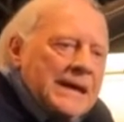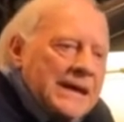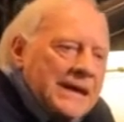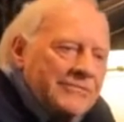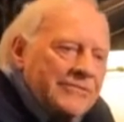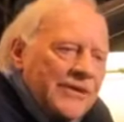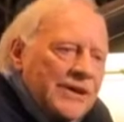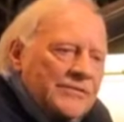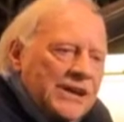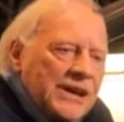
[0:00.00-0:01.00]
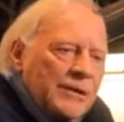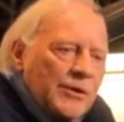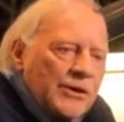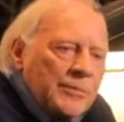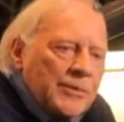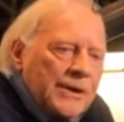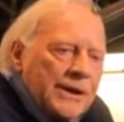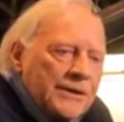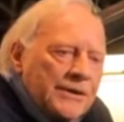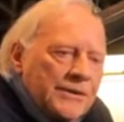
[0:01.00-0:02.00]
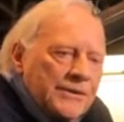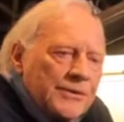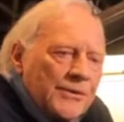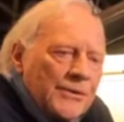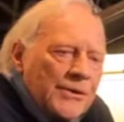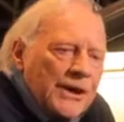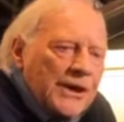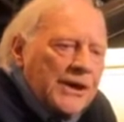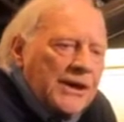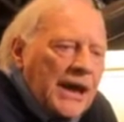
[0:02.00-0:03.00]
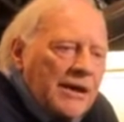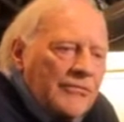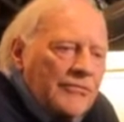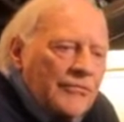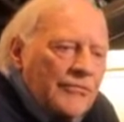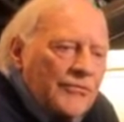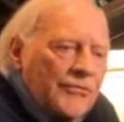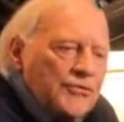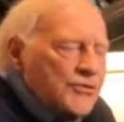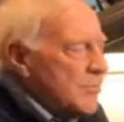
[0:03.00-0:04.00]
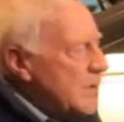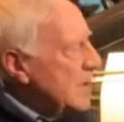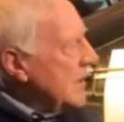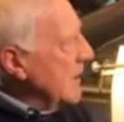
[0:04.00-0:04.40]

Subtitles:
If the keyboard operator gave trouble